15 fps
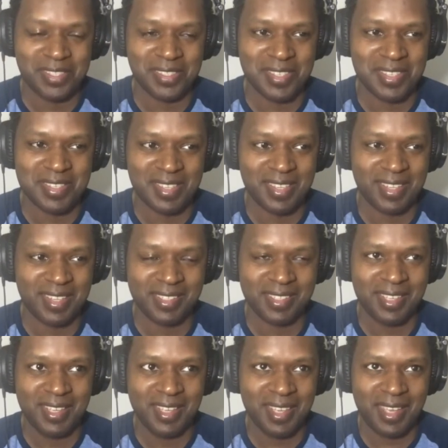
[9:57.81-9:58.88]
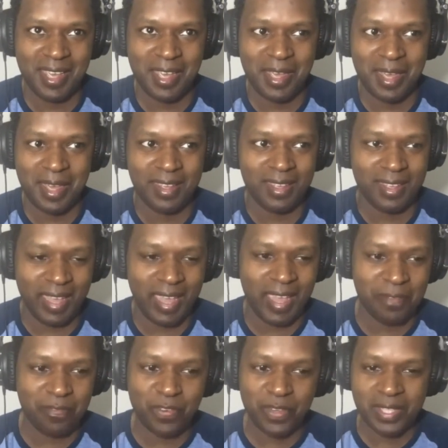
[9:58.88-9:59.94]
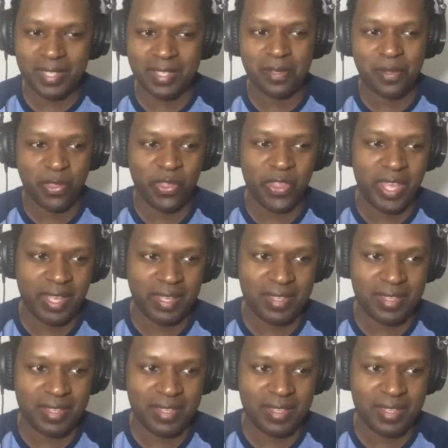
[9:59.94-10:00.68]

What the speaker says: It's just like every little thing,